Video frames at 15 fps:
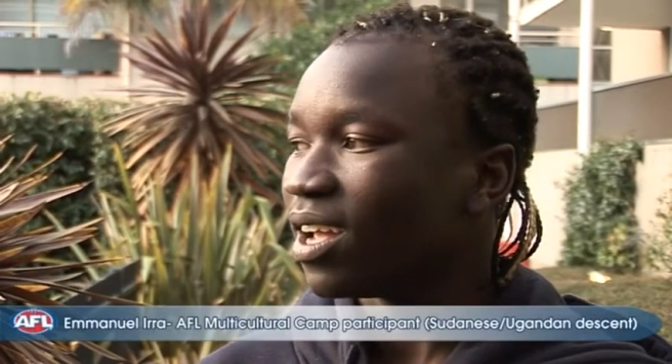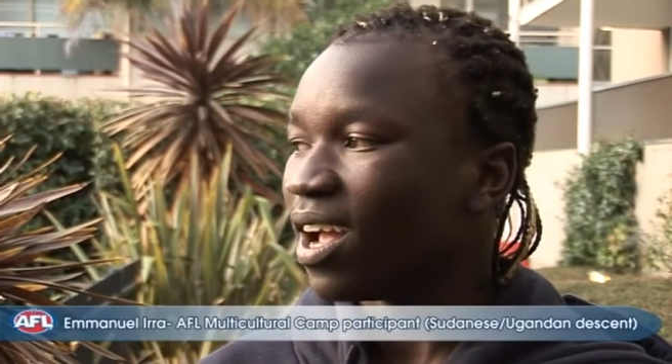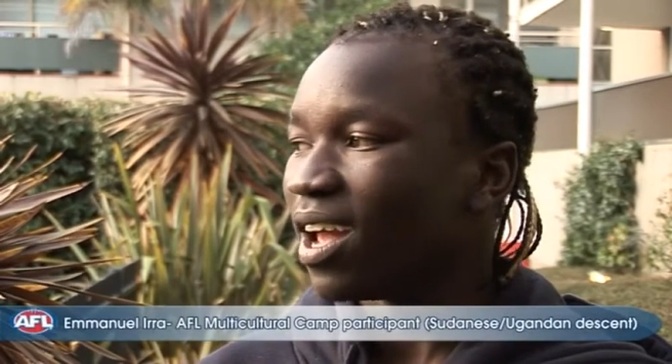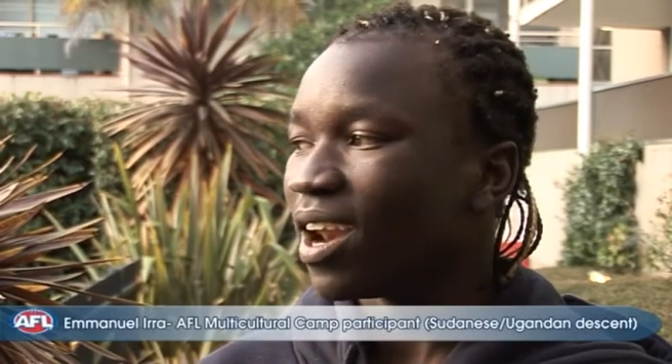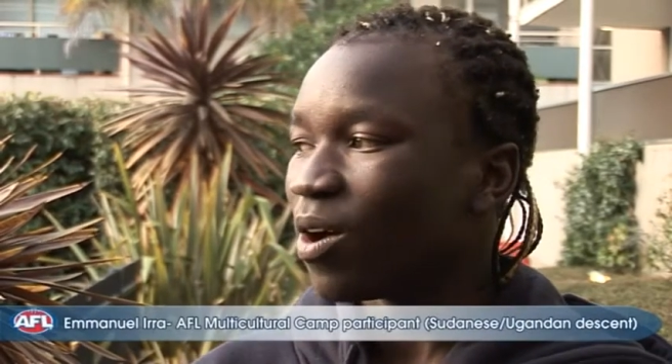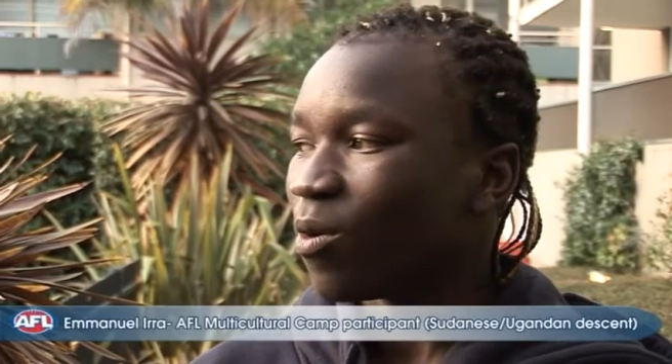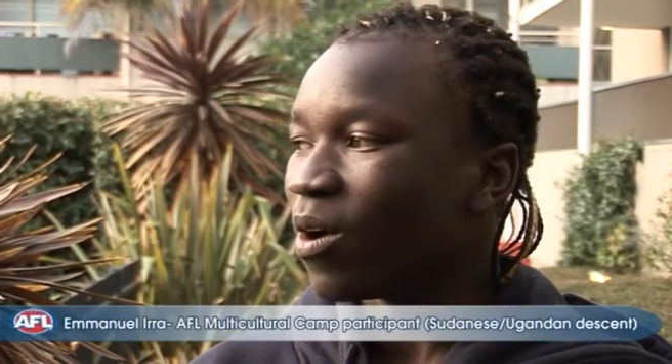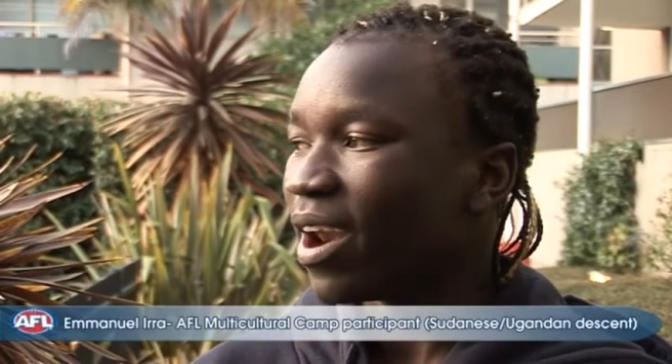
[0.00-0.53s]

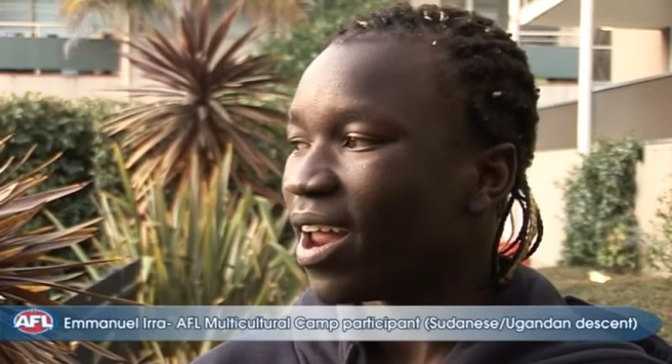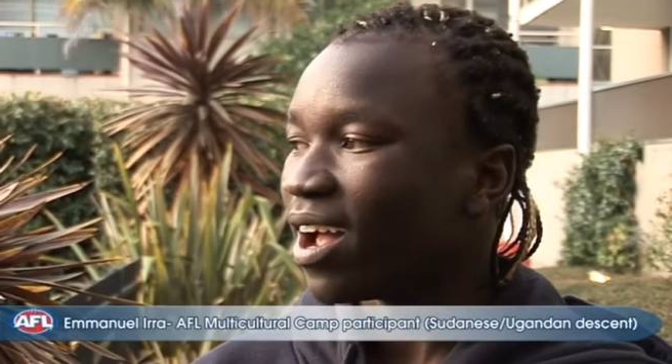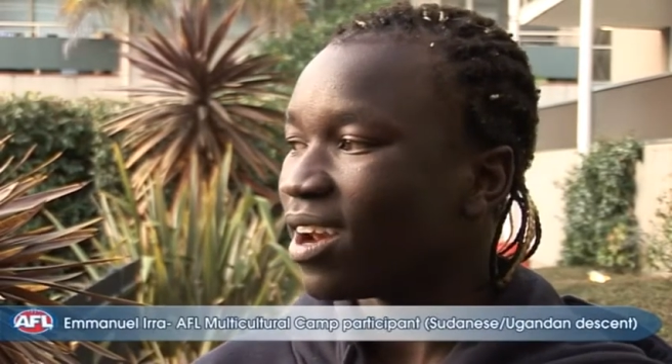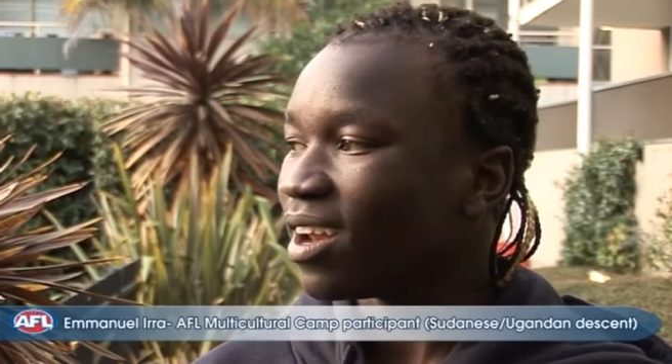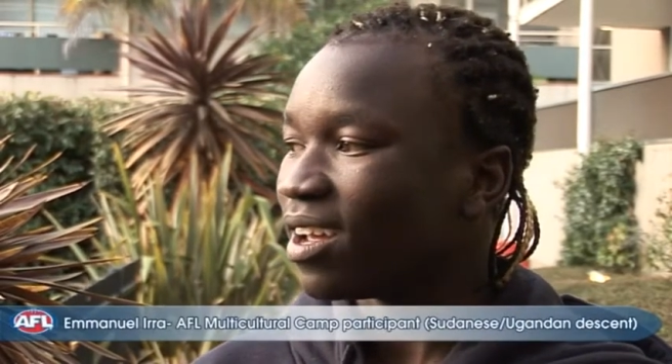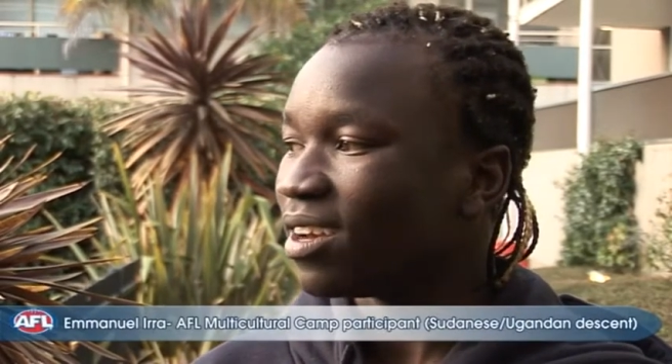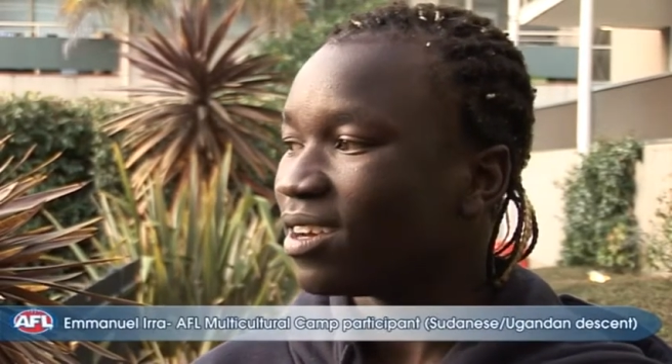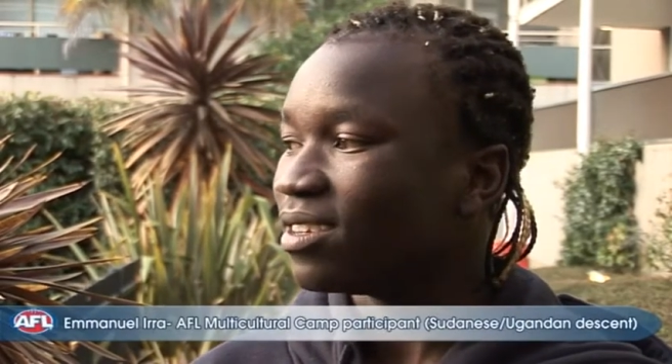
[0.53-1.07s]
And I went
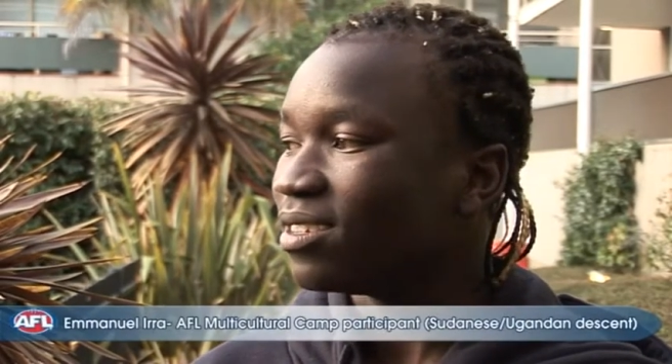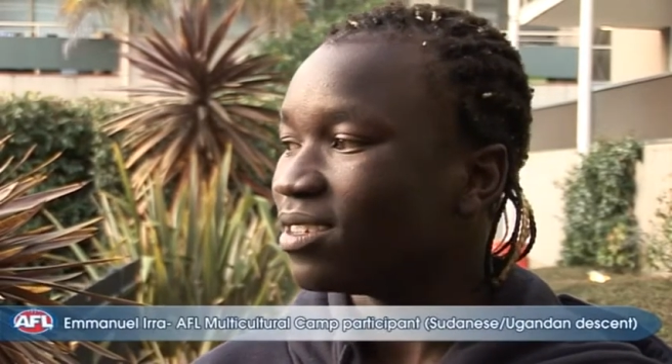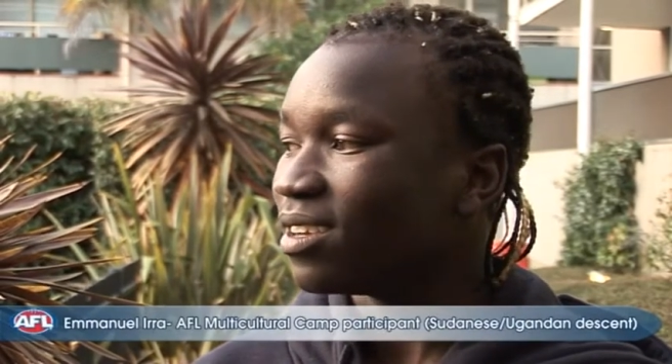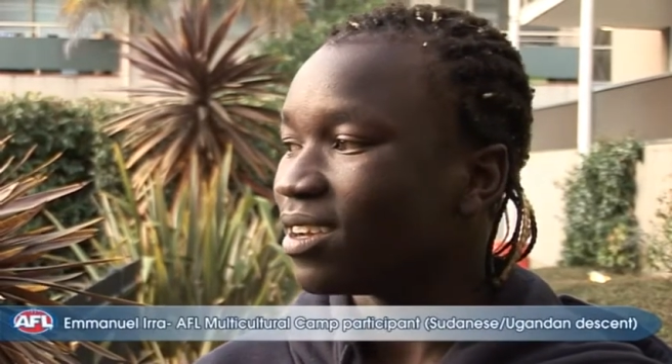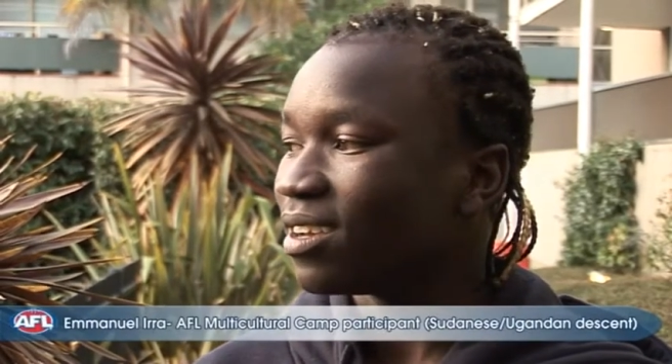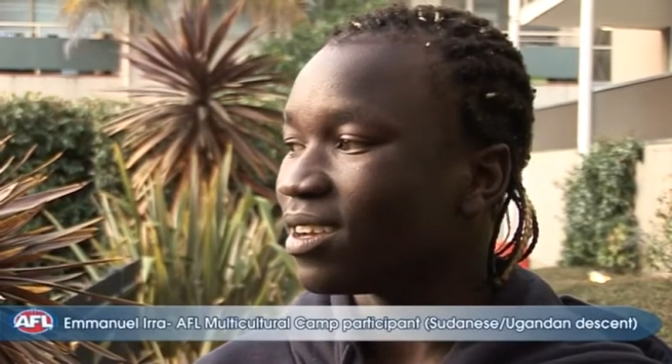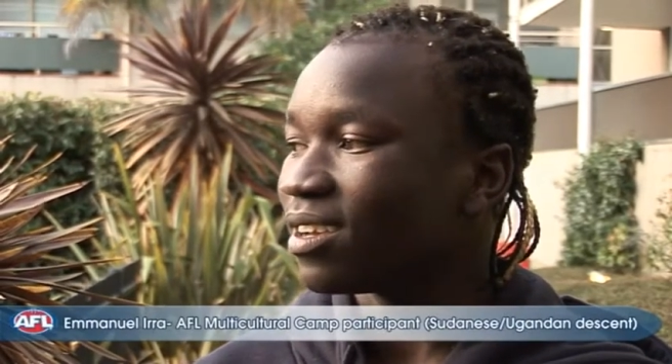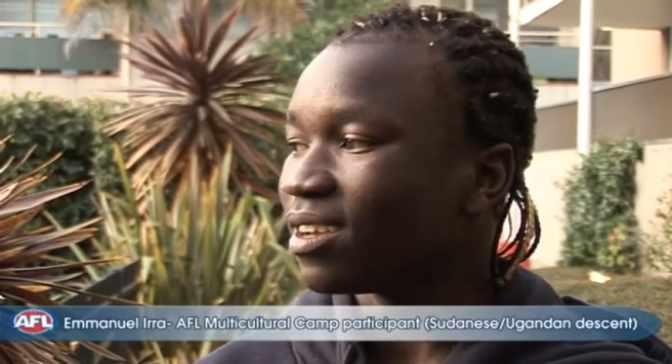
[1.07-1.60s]
out and
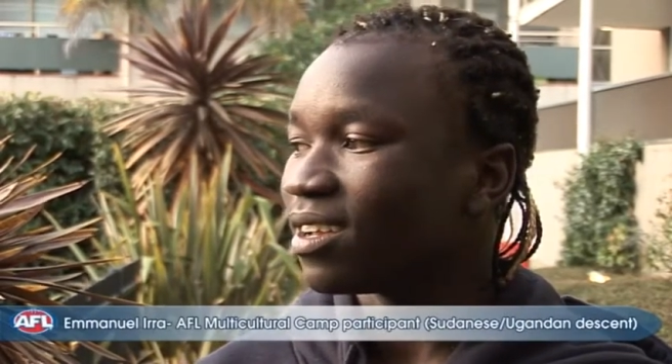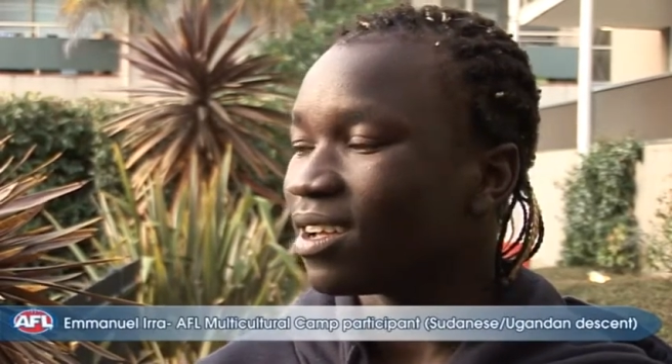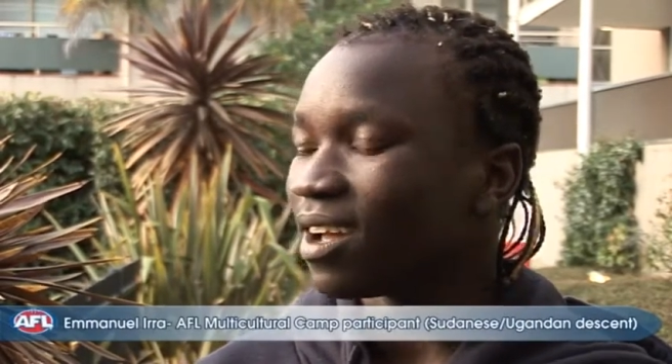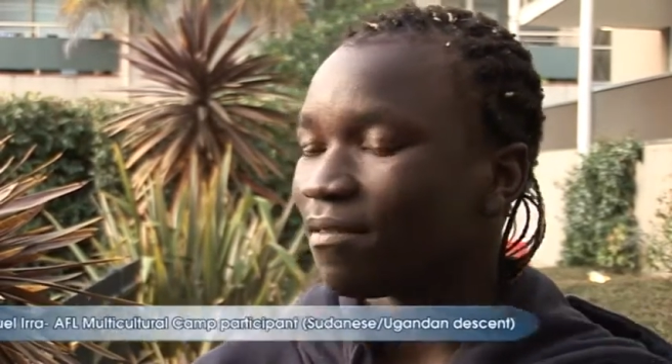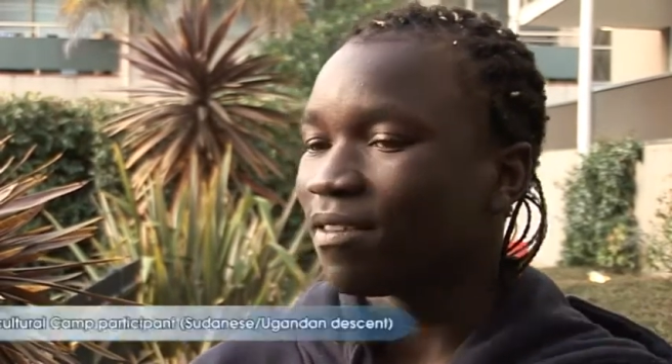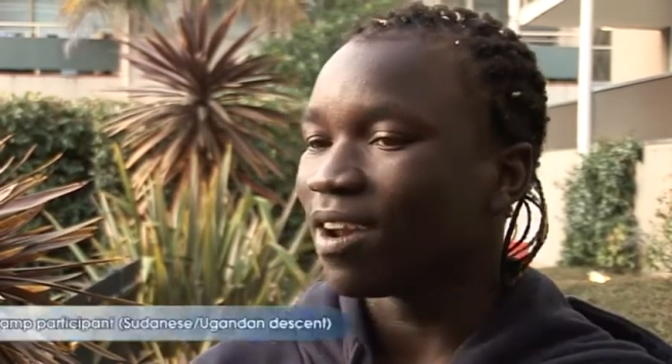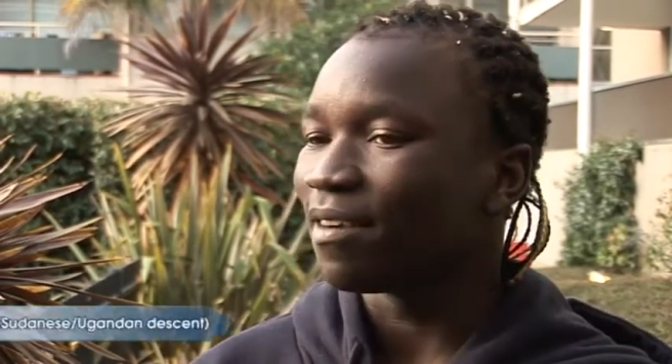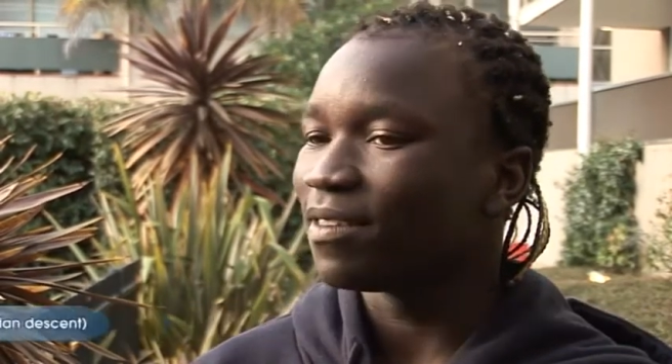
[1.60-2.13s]

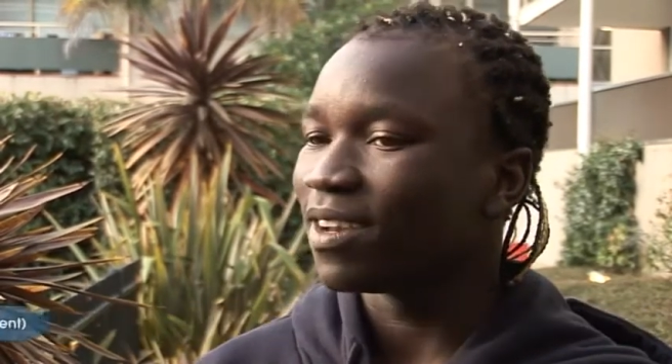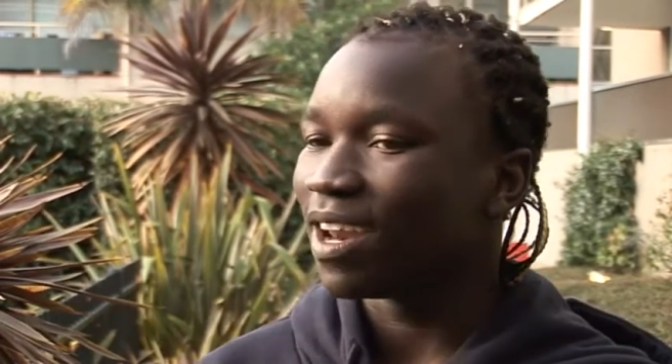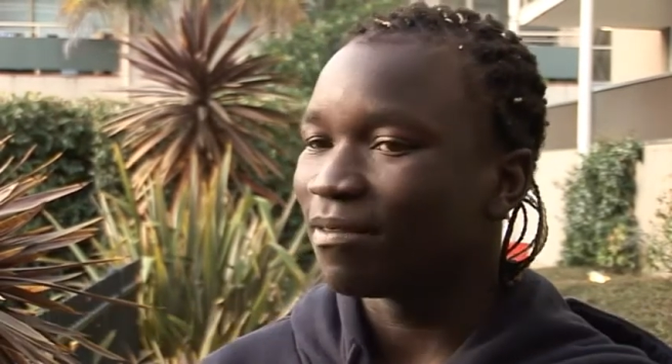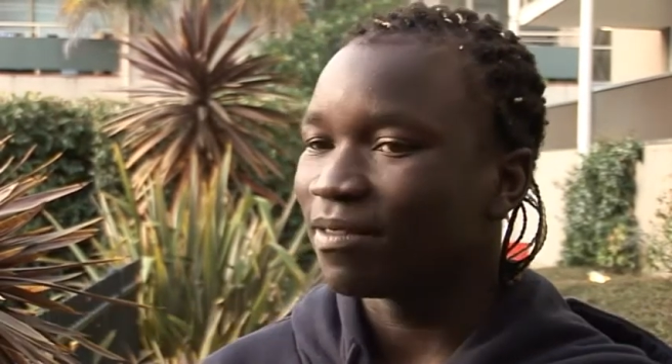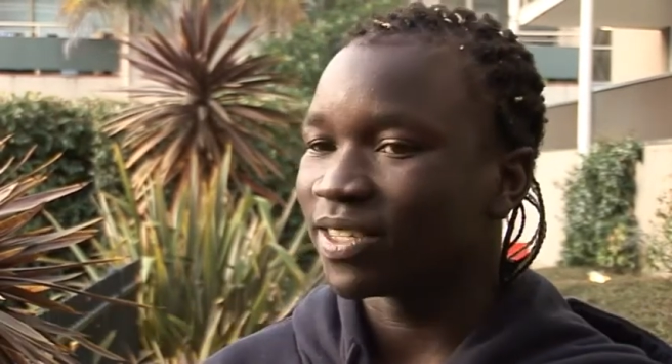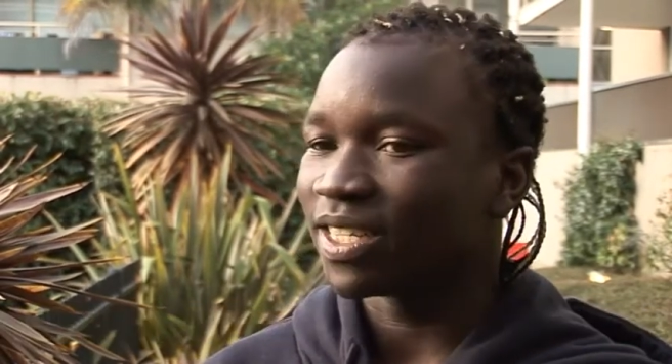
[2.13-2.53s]
I've loved it ever